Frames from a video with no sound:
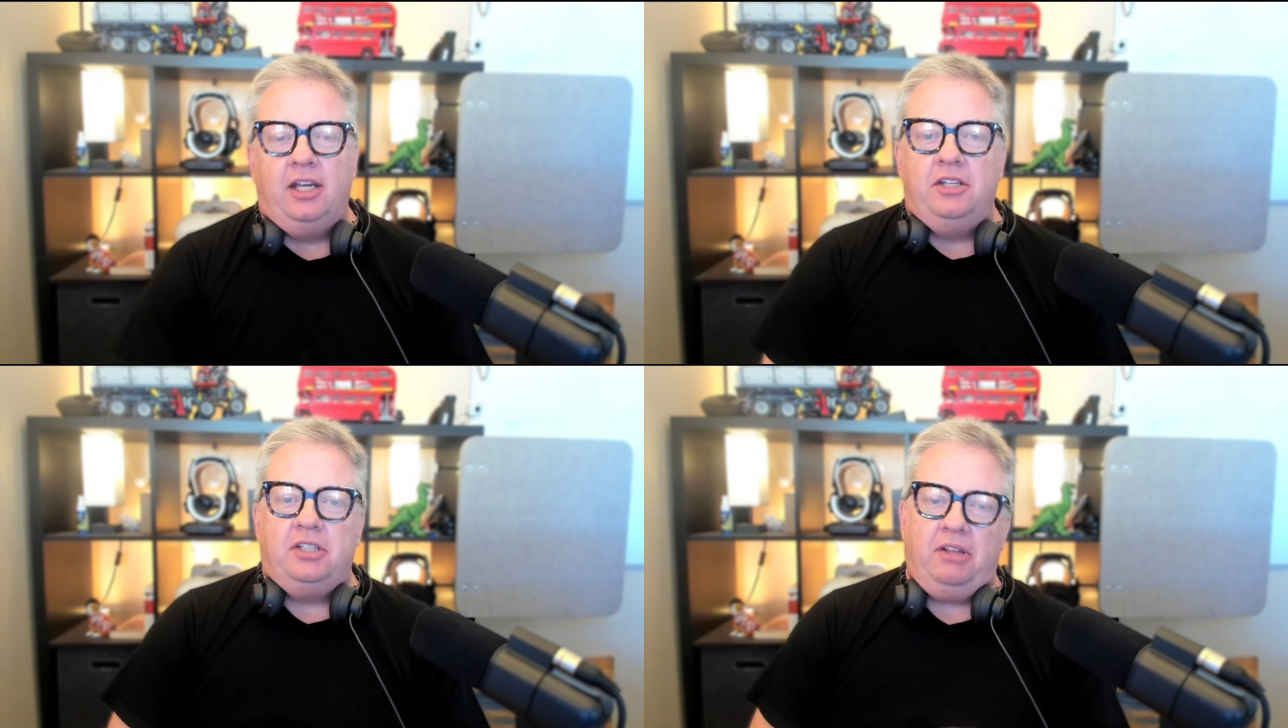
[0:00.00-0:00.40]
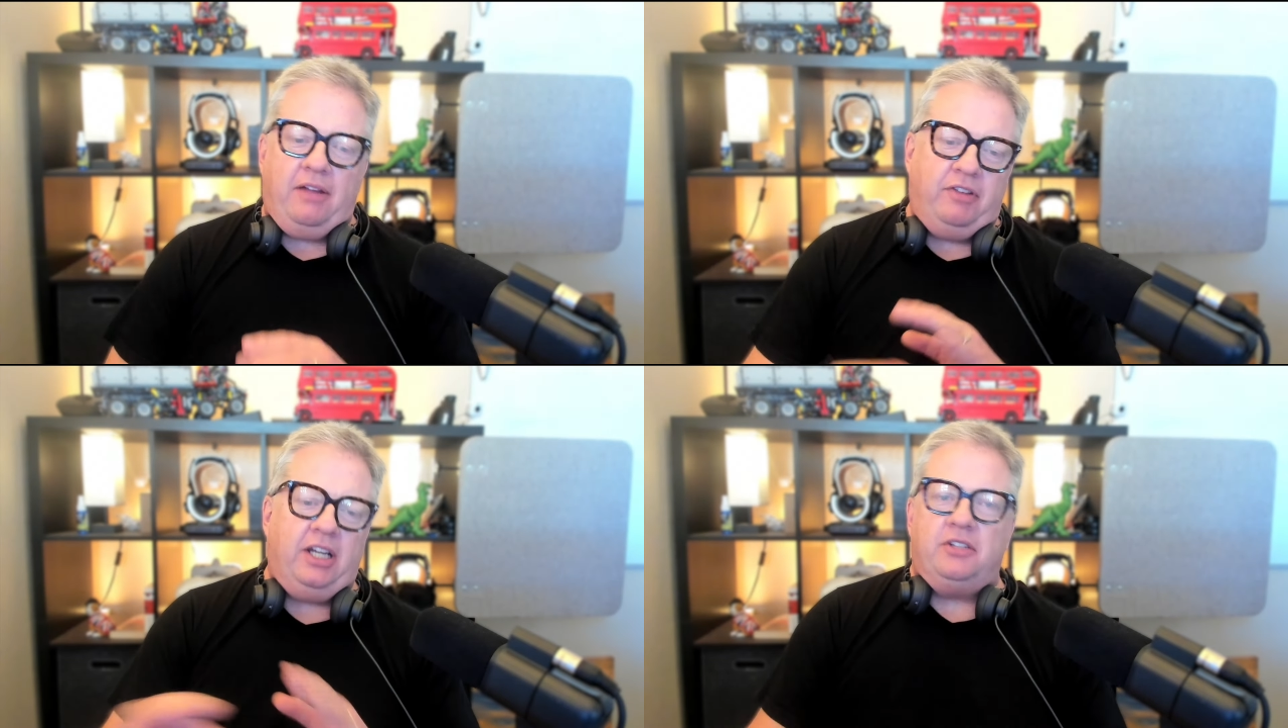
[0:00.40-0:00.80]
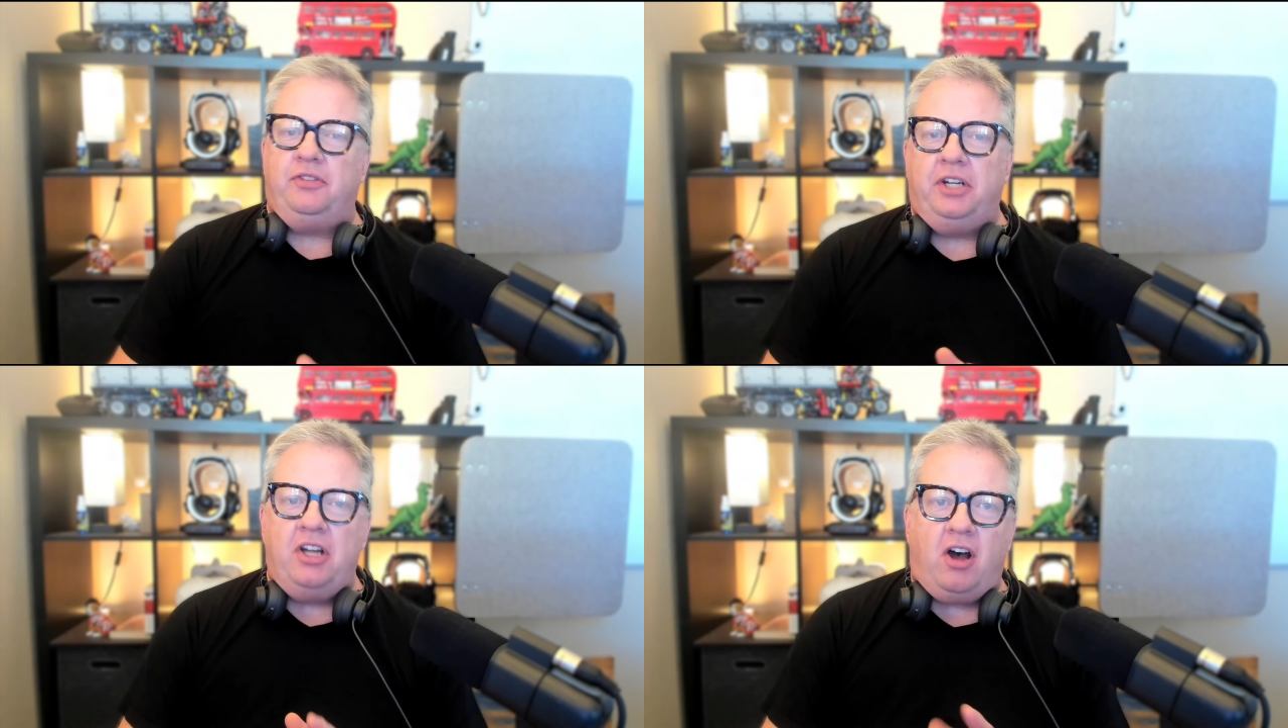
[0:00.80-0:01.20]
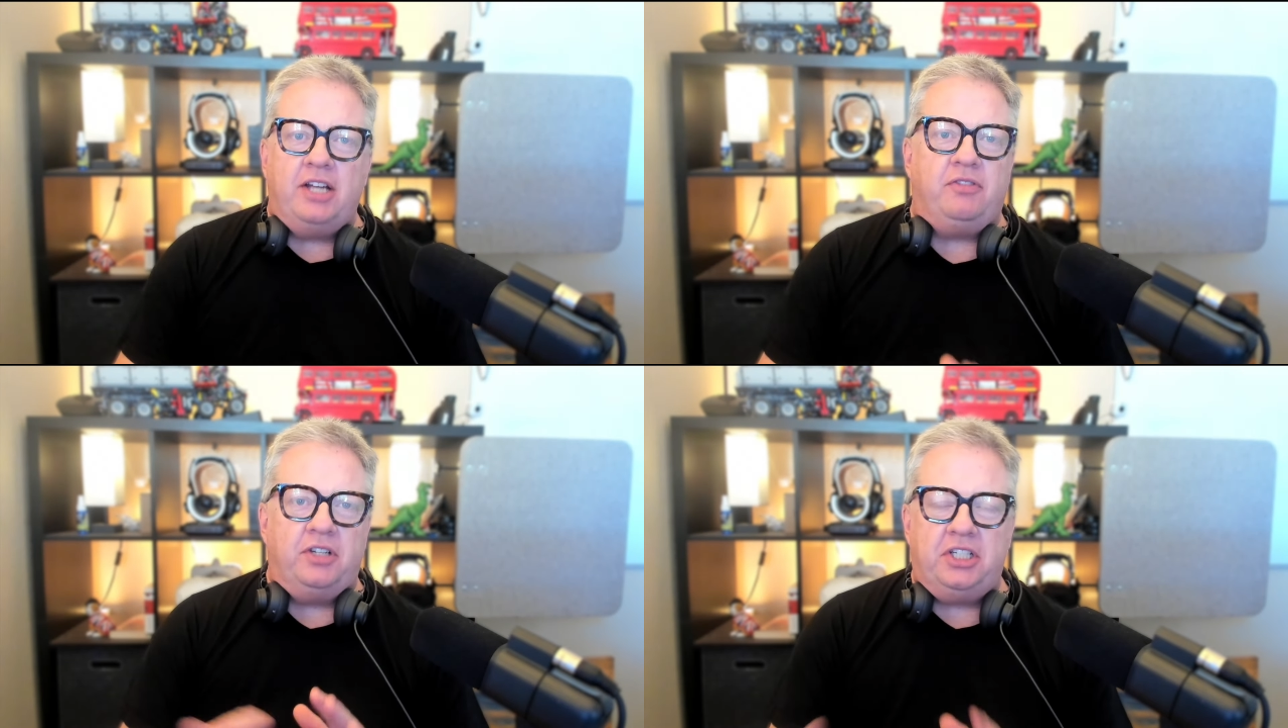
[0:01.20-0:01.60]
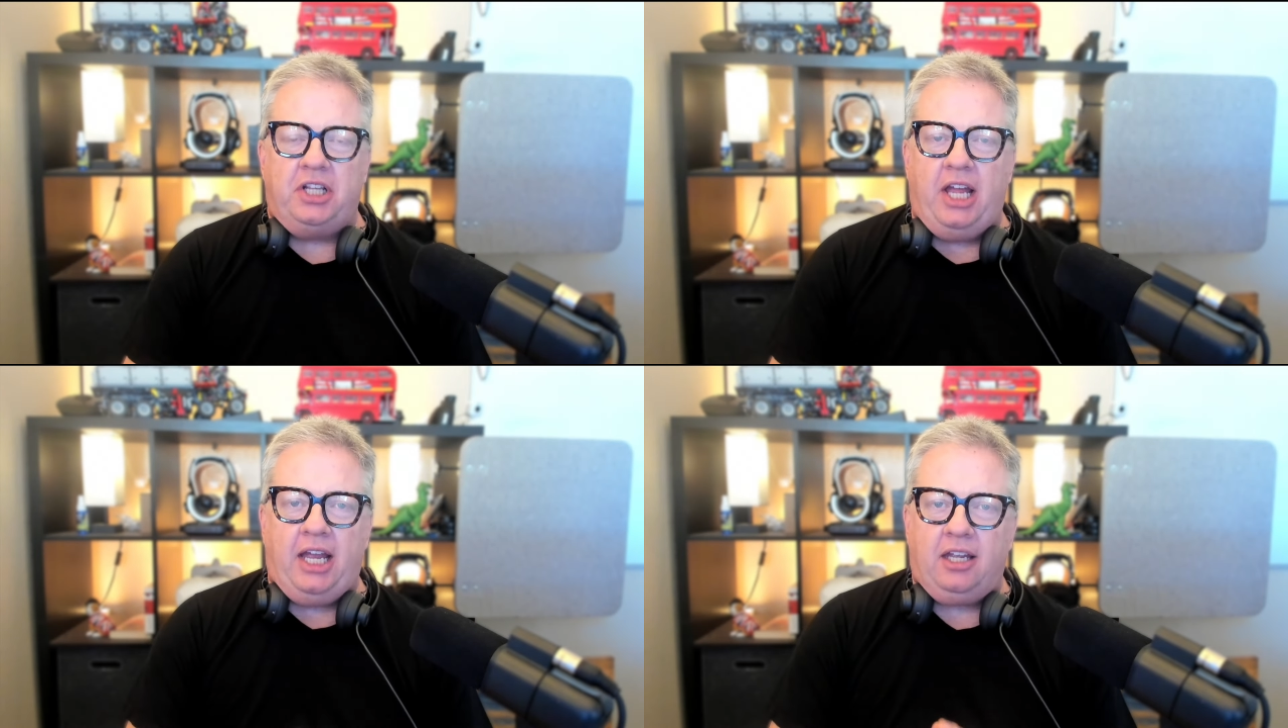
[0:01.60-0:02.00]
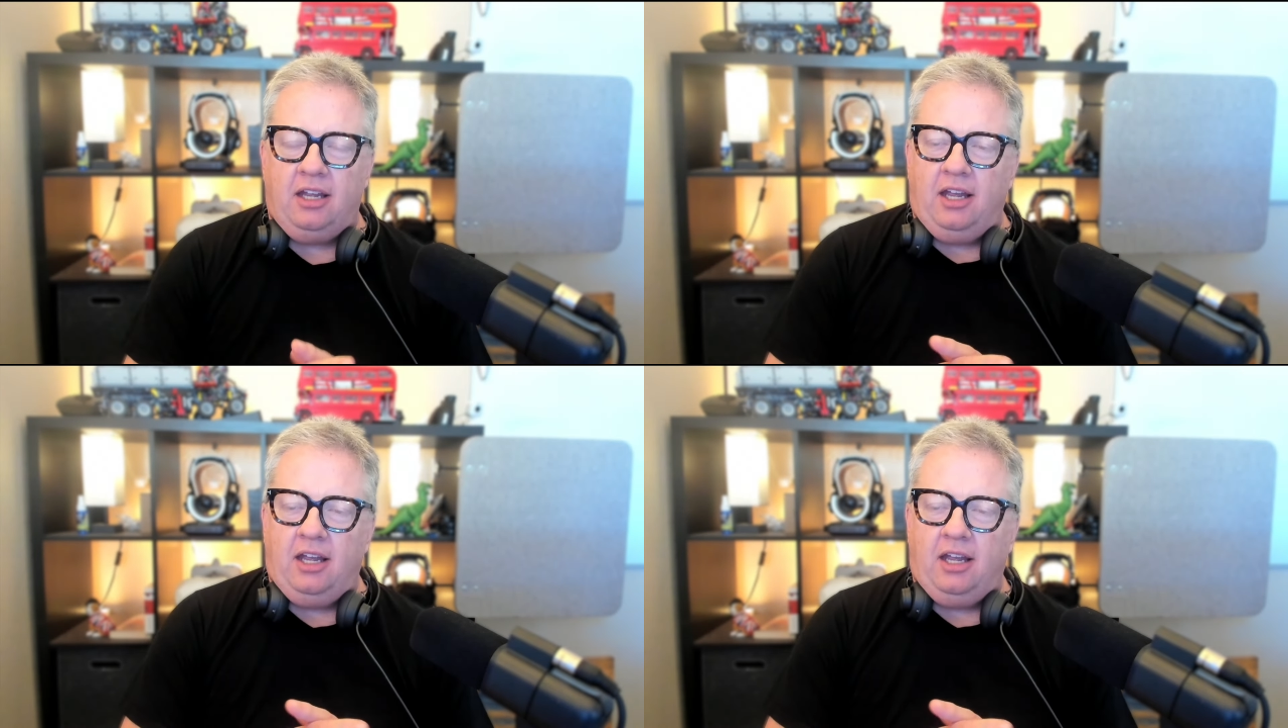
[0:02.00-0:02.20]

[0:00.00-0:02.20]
So their video's very nice, very slick.